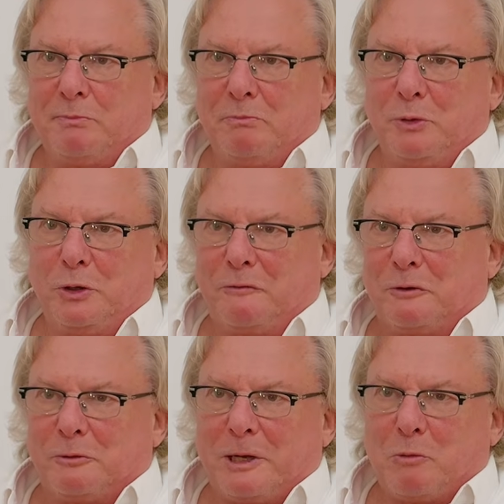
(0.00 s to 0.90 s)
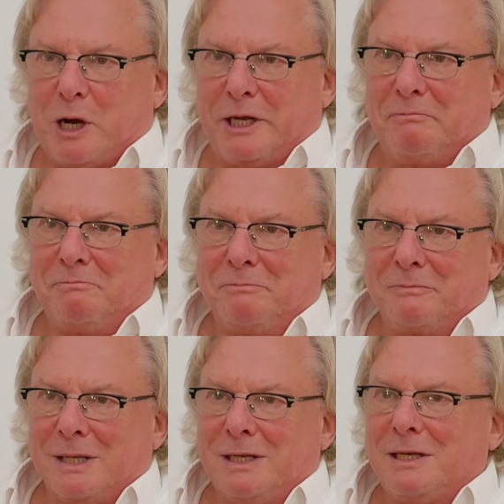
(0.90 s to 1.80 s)
beautiful red
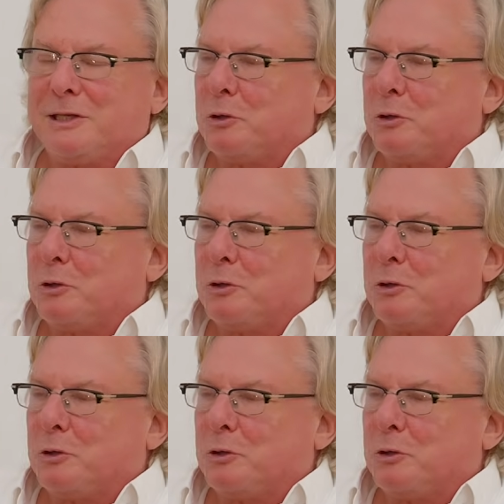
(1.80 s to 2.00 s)
wine.